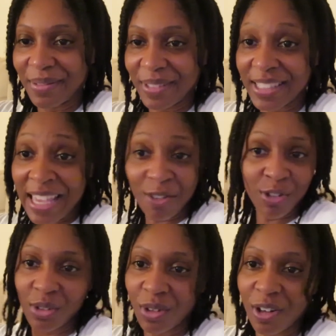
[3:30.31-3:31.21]
Because um, I had a
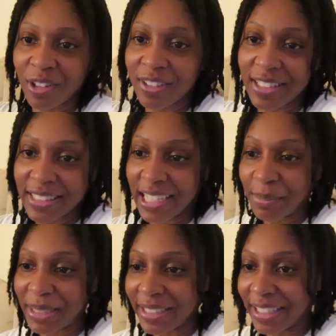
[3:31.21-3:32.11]
rental car Sunday
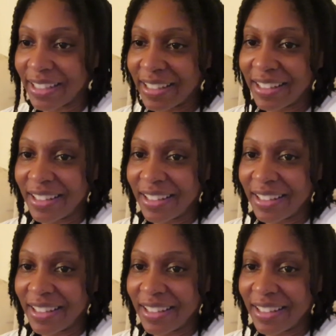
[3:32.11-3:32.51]
and Monday.